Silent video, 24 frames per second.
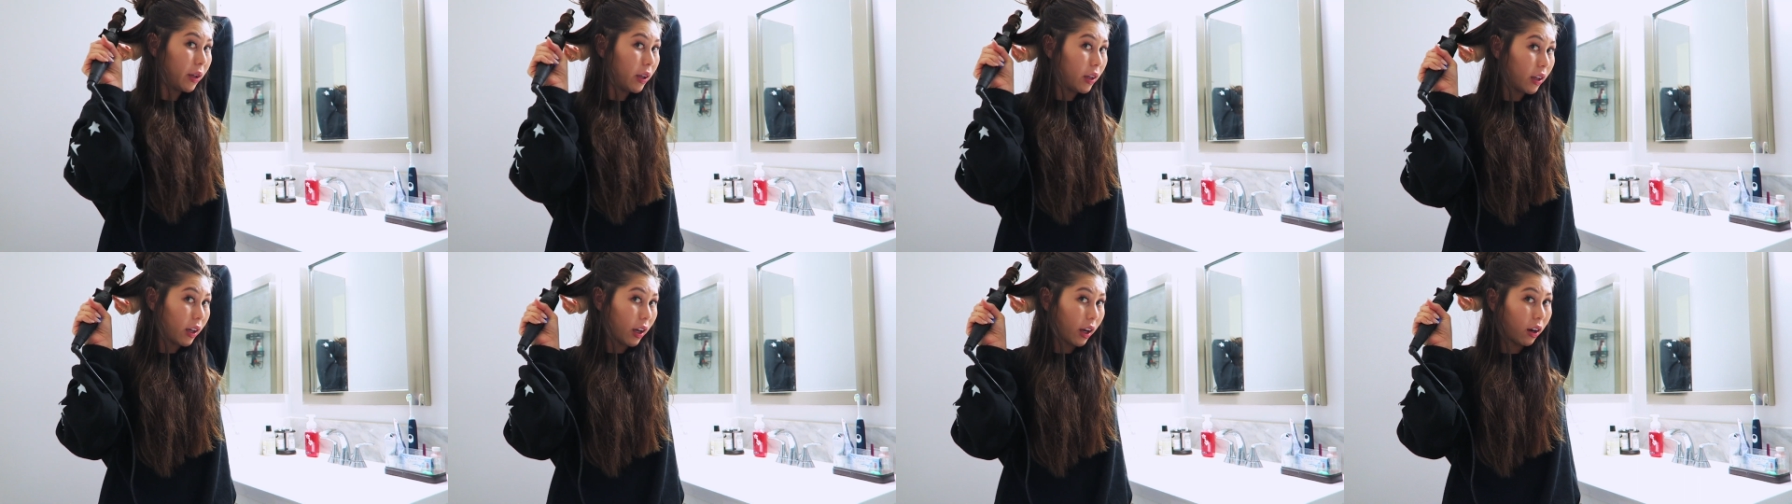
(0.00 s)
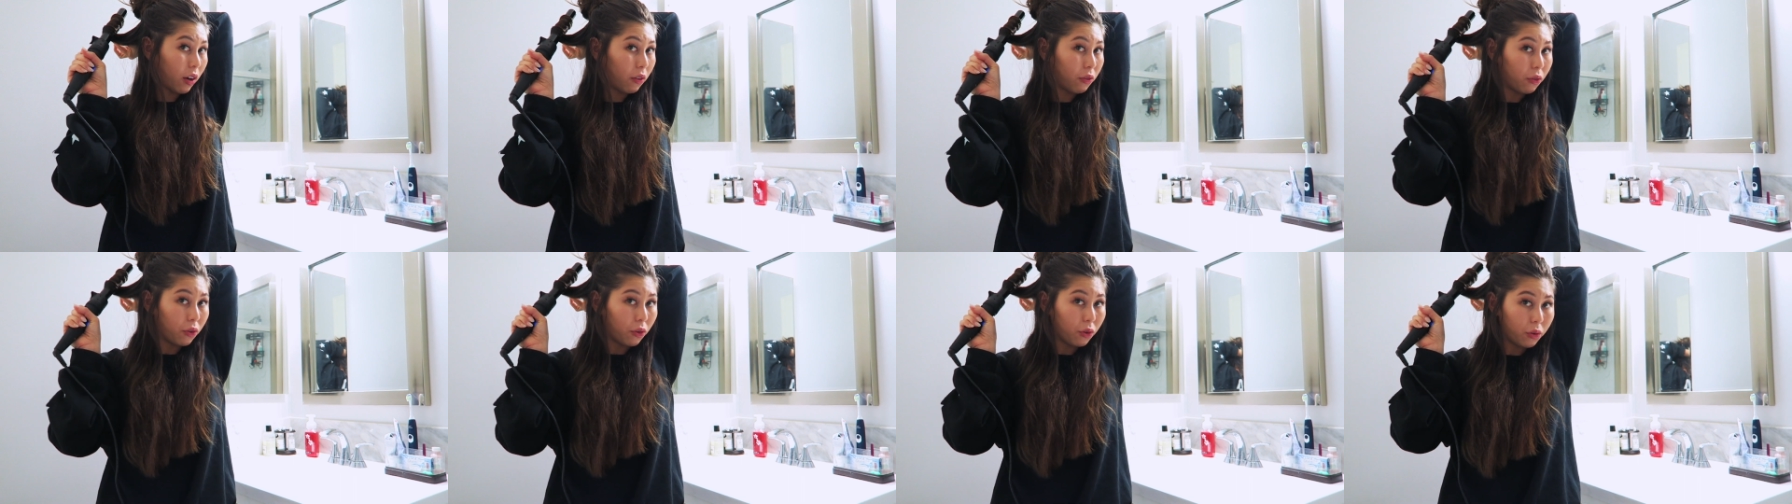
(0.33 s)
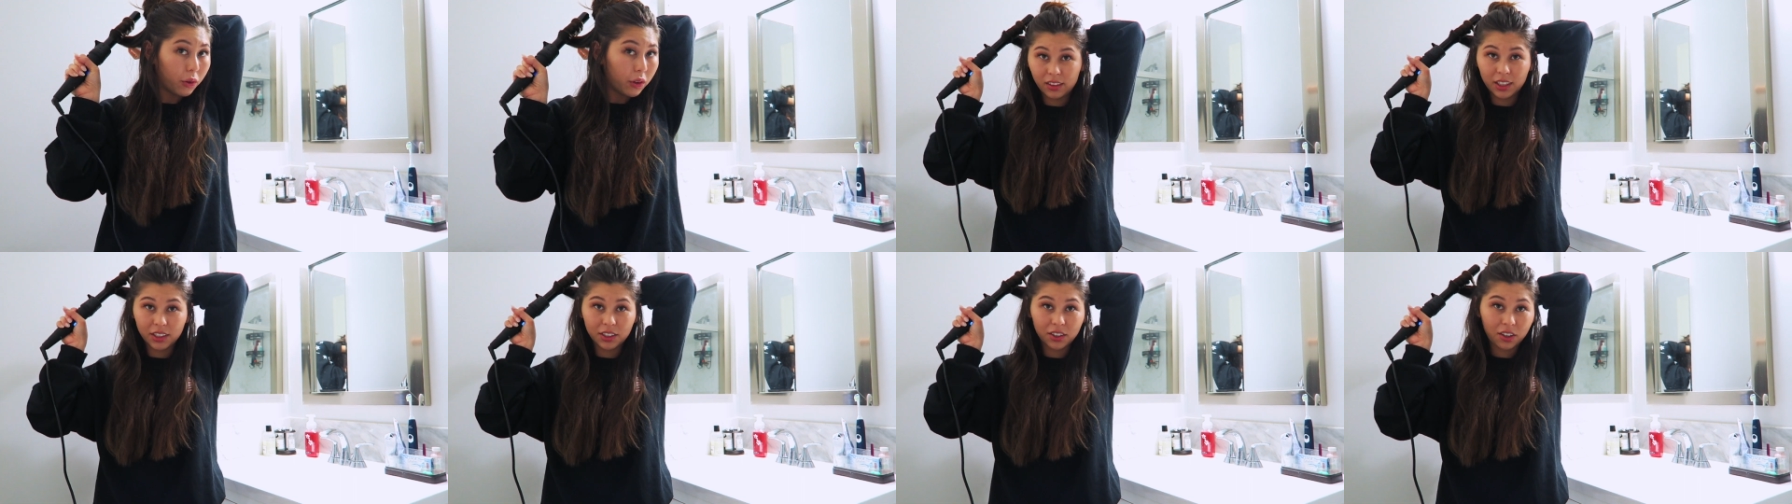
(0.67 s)
being
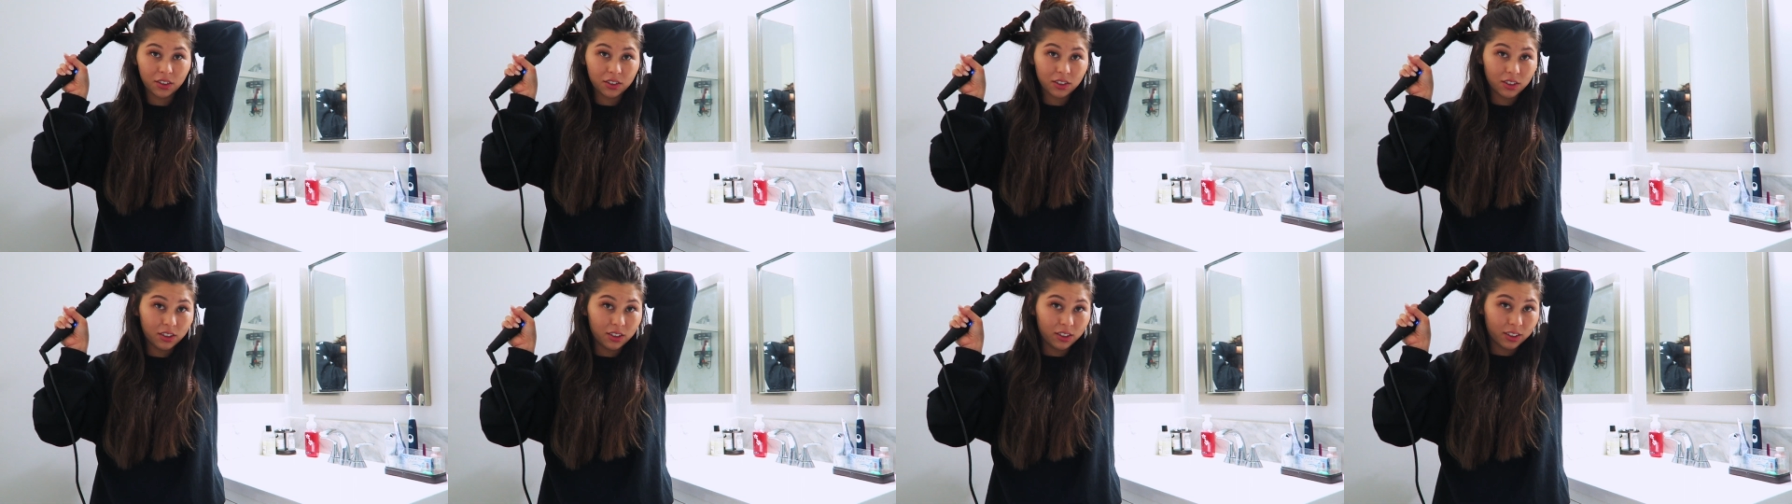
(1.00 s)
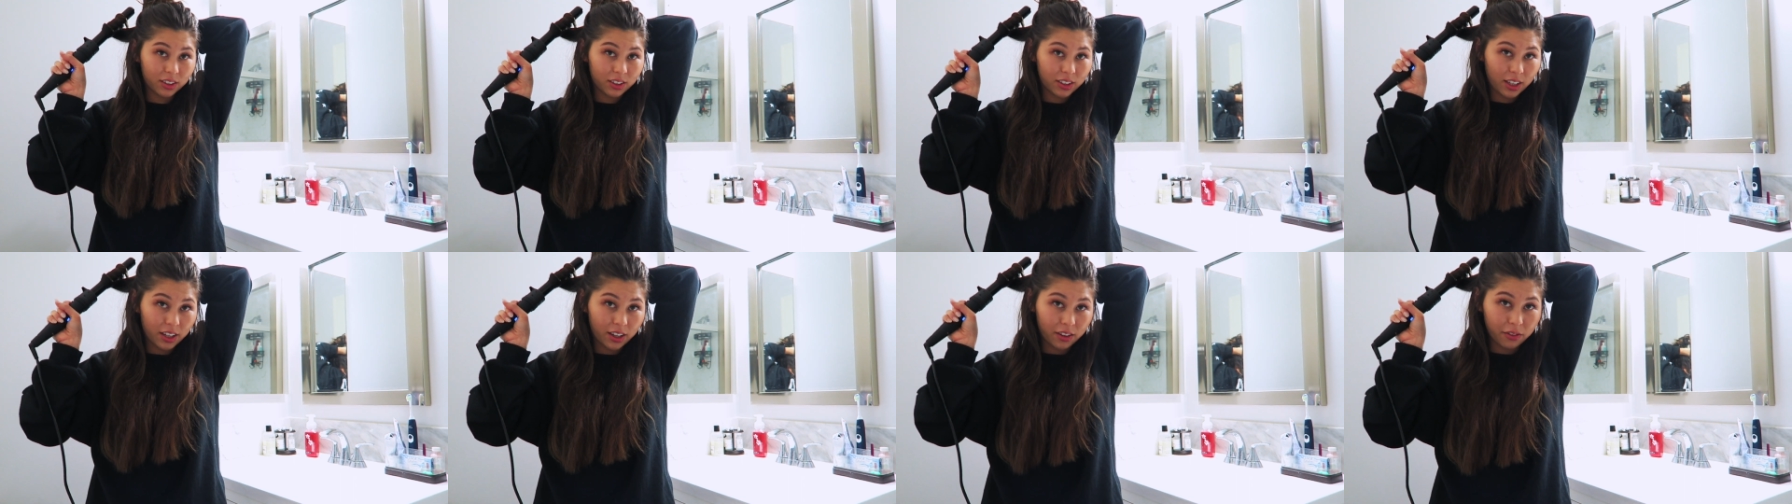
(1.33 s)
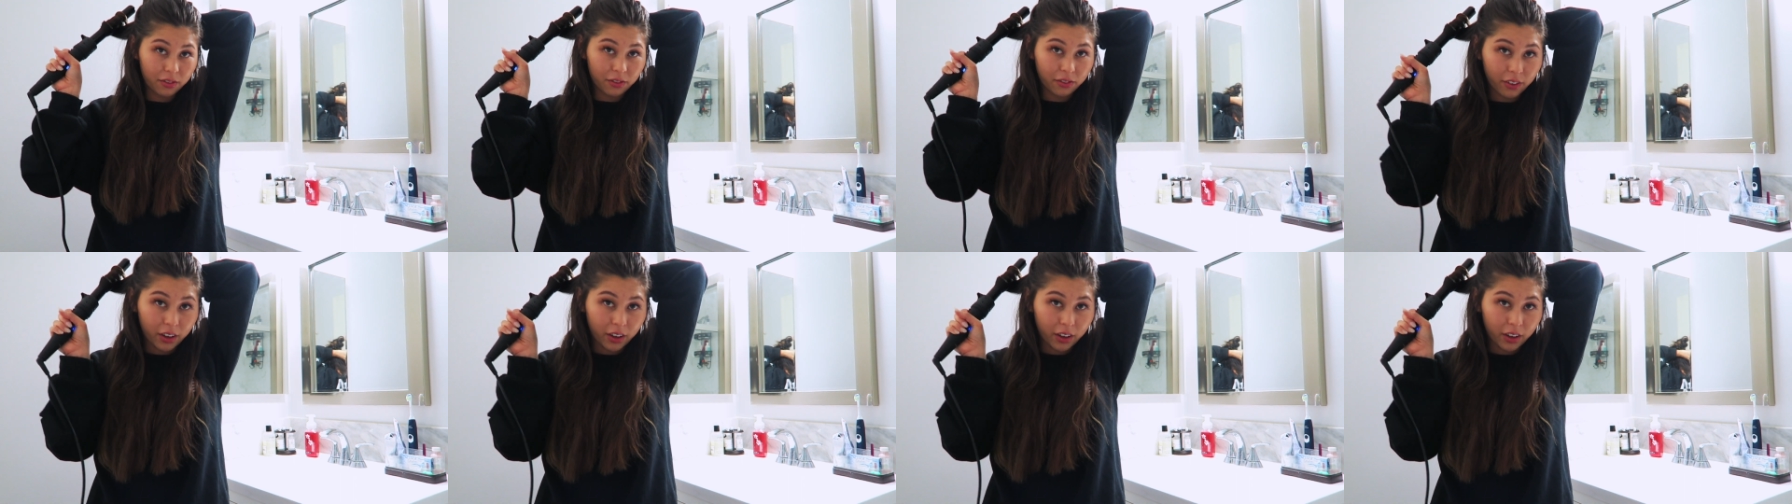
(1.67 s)
careful. This also looks like a